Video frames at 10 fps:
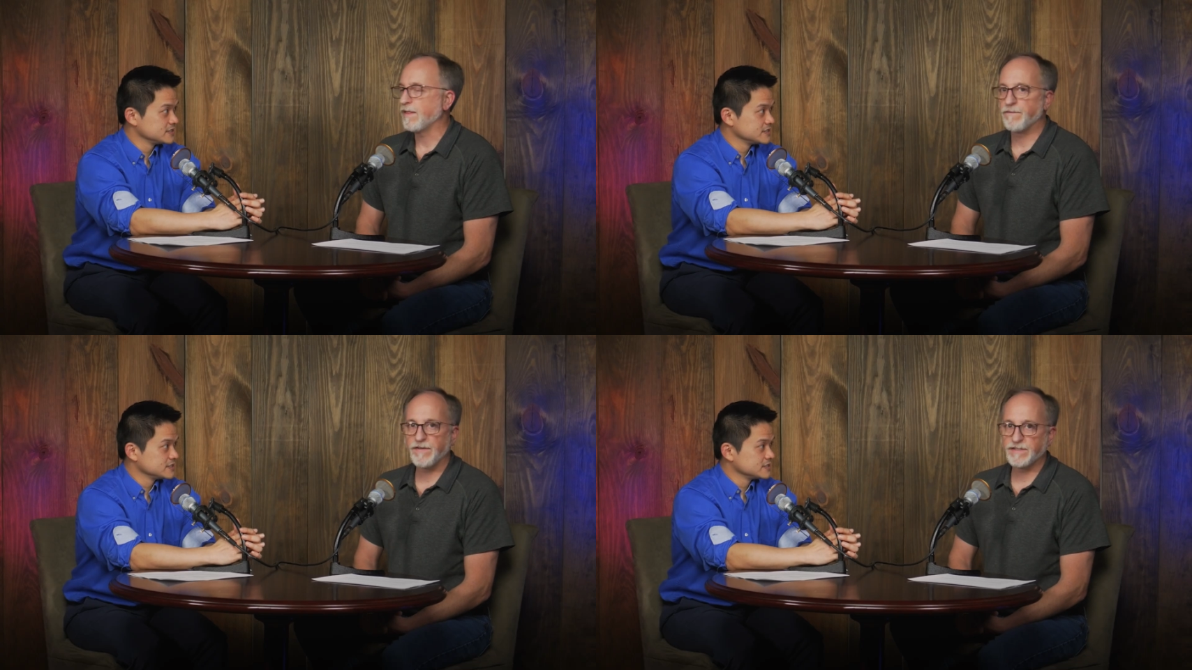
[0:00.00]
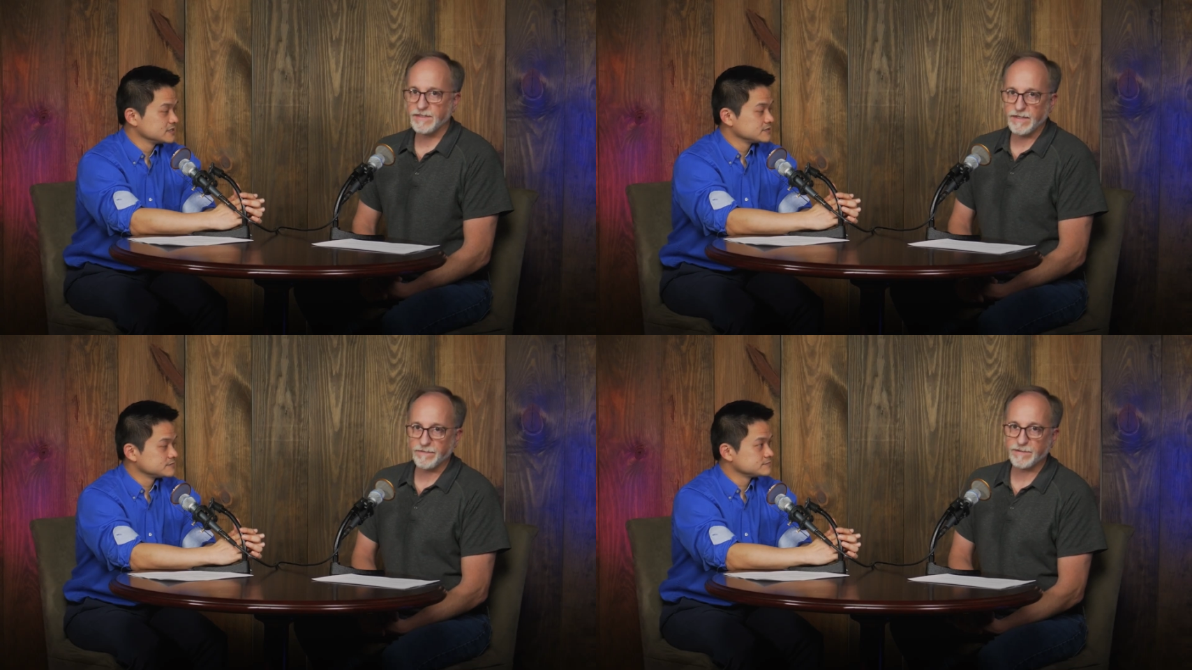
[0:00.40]
Speaker 1: Yeah, the
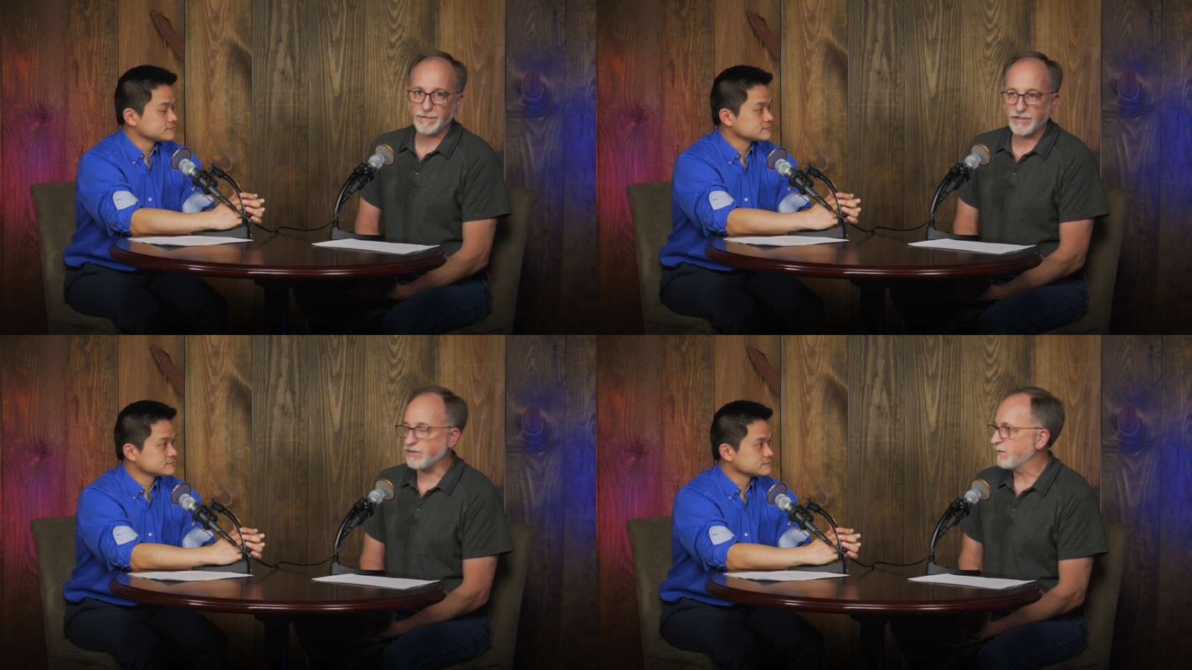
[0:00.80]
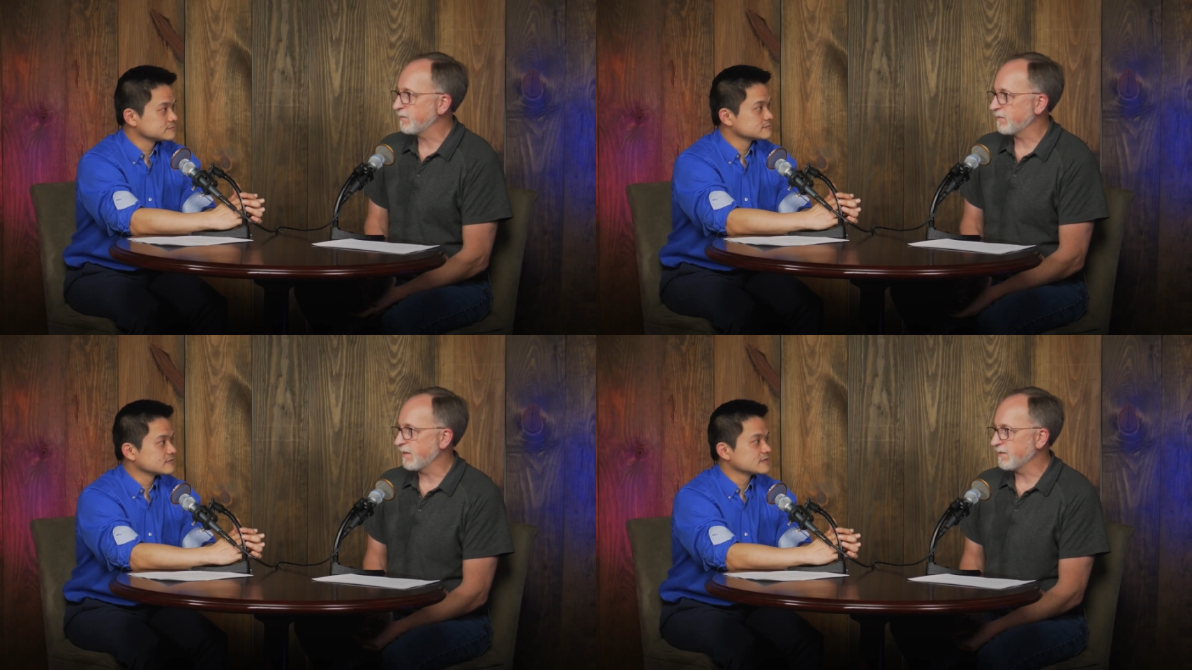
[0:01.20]
fixity of species
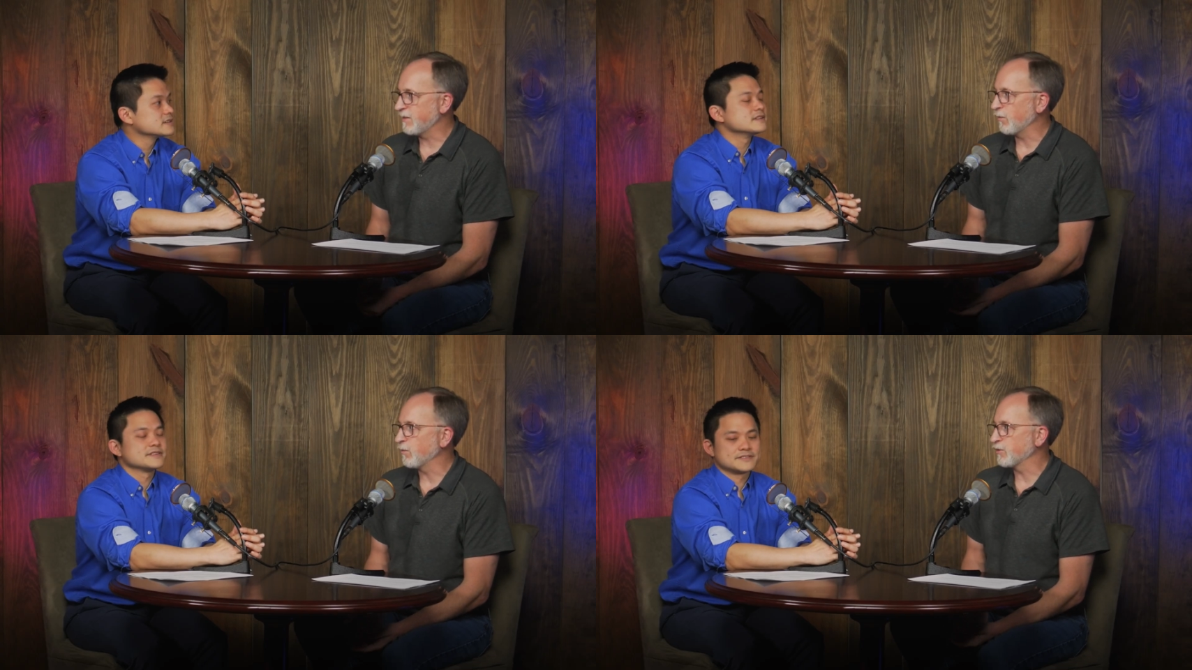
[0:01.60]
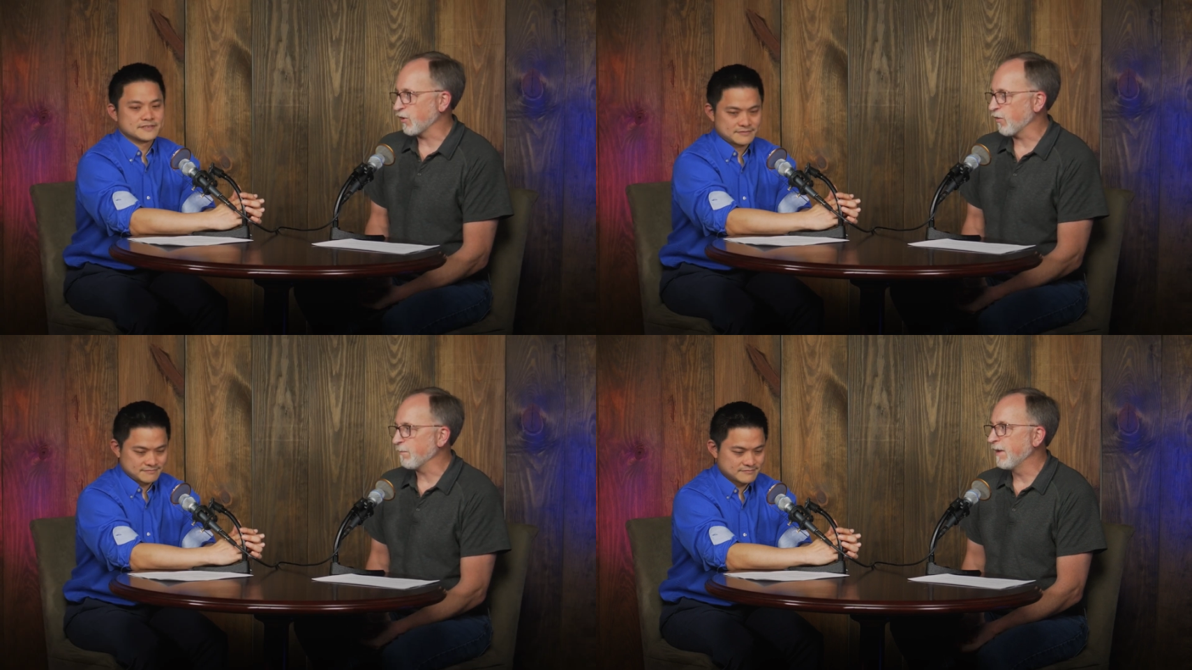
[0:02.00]
is, is the yes, old
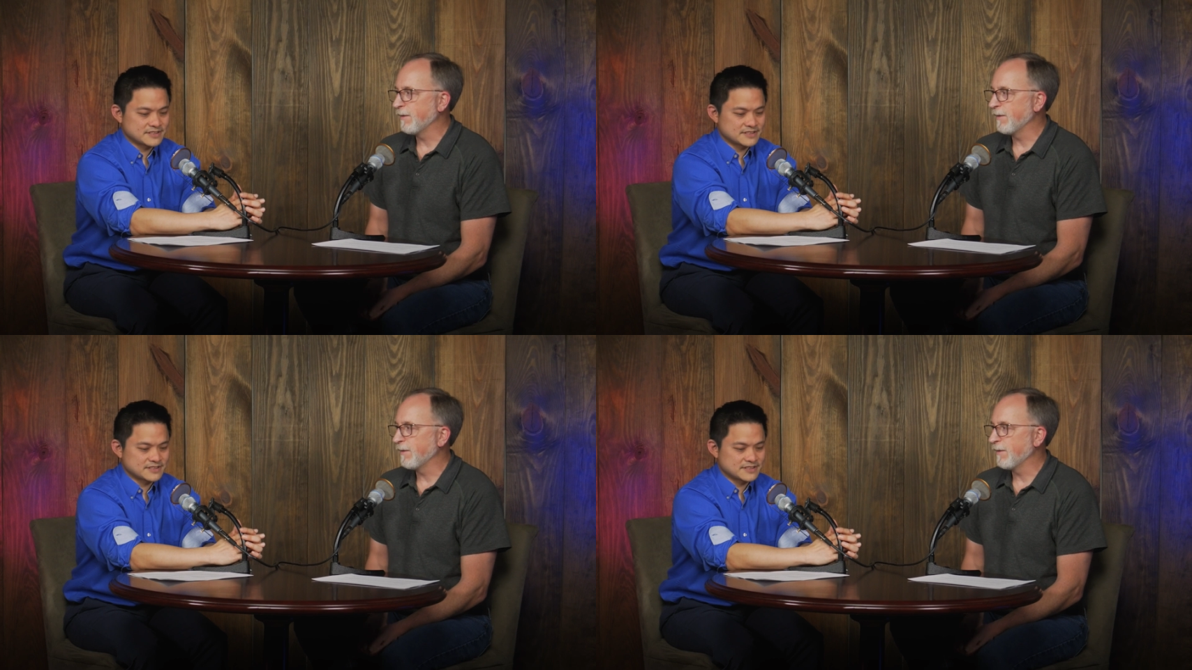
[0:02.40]
term.